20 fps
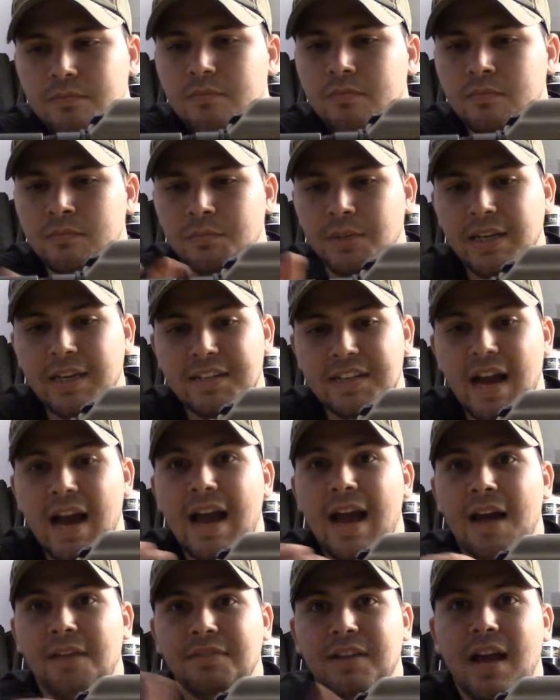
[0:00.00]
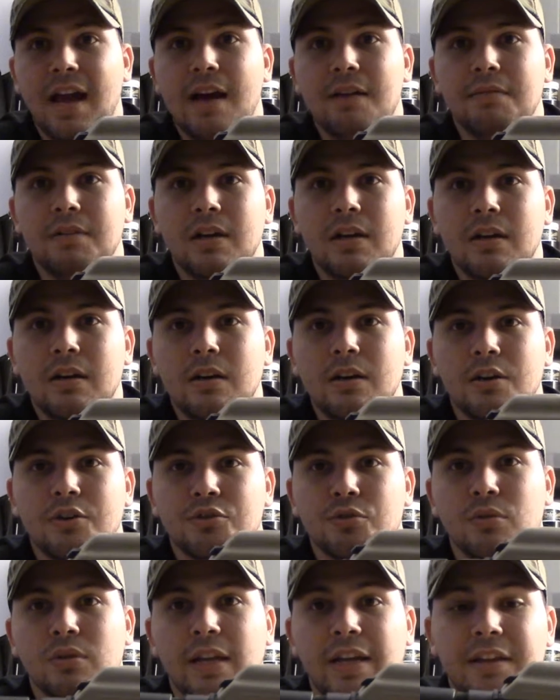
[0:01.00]
because I have to have a
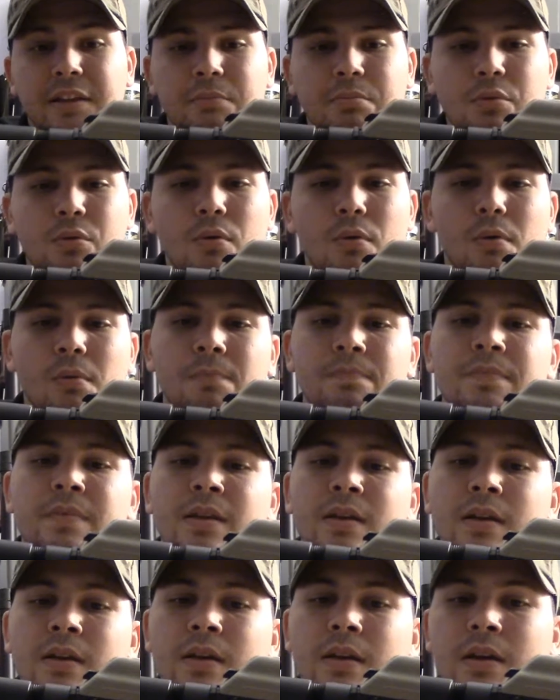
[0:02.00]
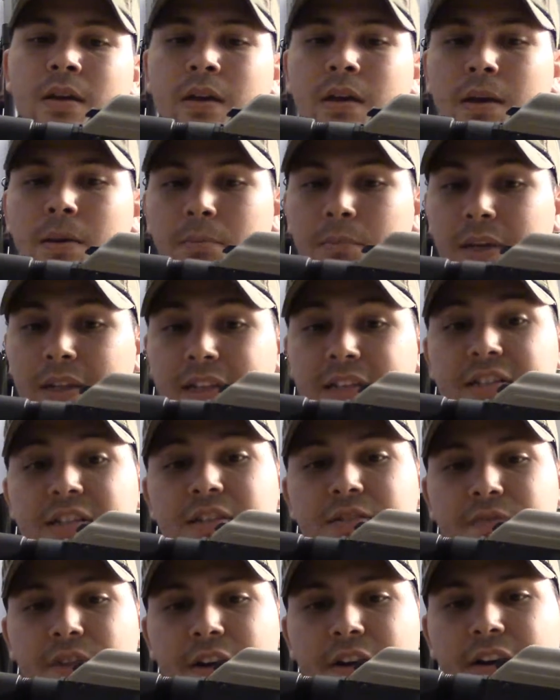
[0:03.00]
short length of pull. But this
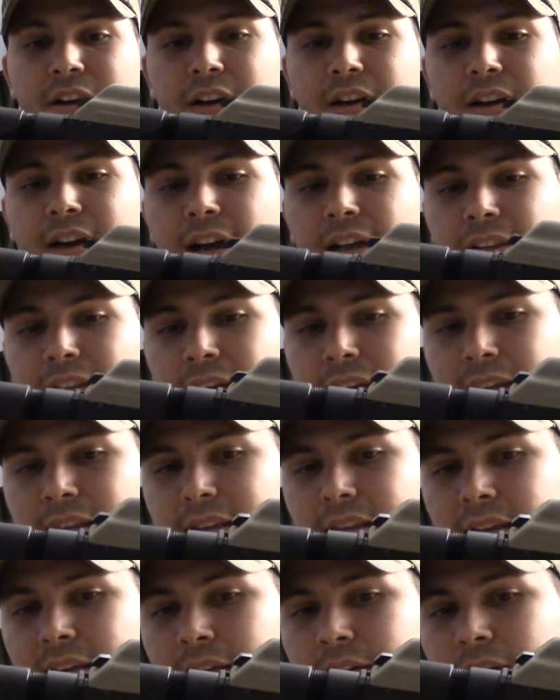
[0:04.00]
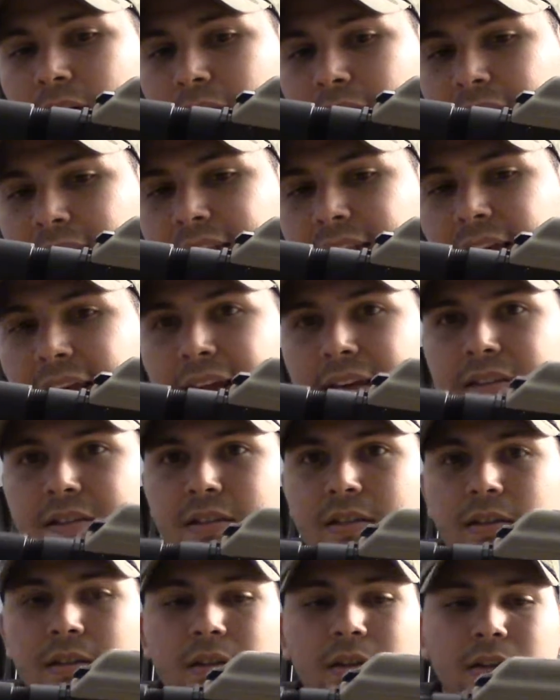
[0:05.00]
is very good. I like the
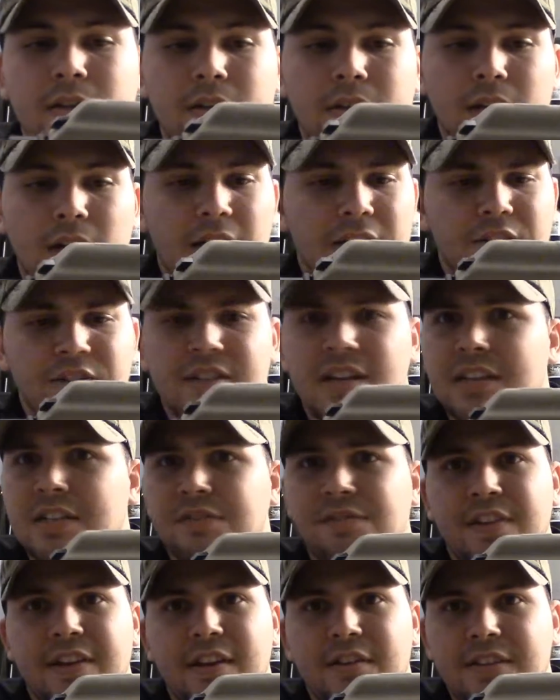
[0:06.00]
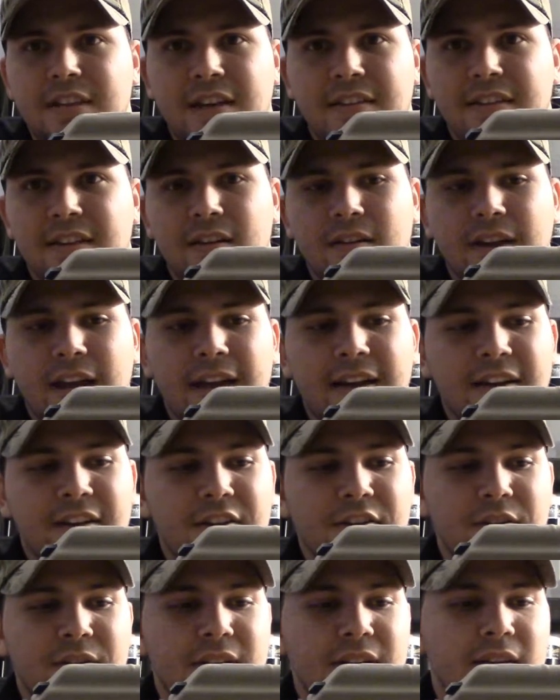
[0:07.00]
Ace. There's tons of videos out there on how to
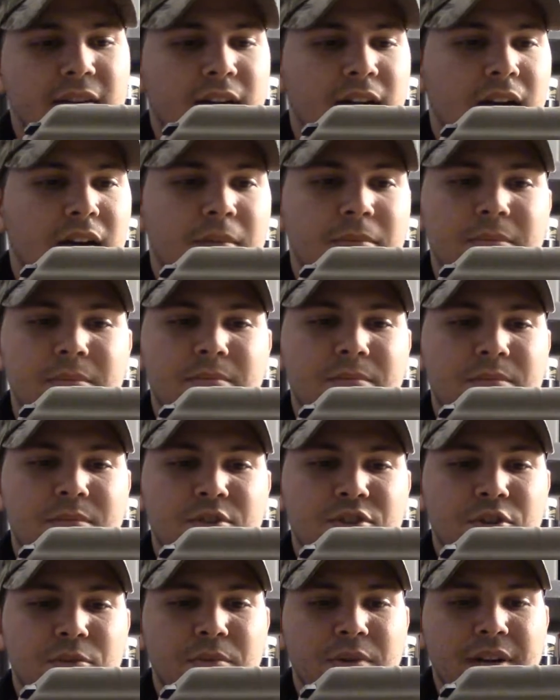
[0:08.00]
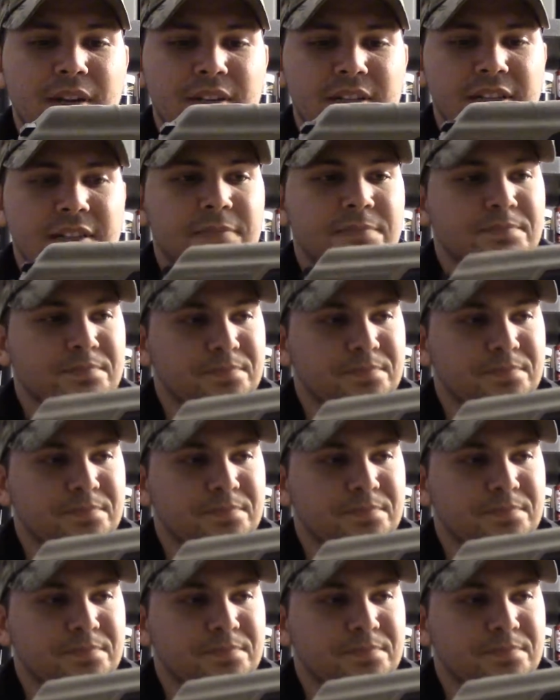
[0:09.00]
do it. Super easy.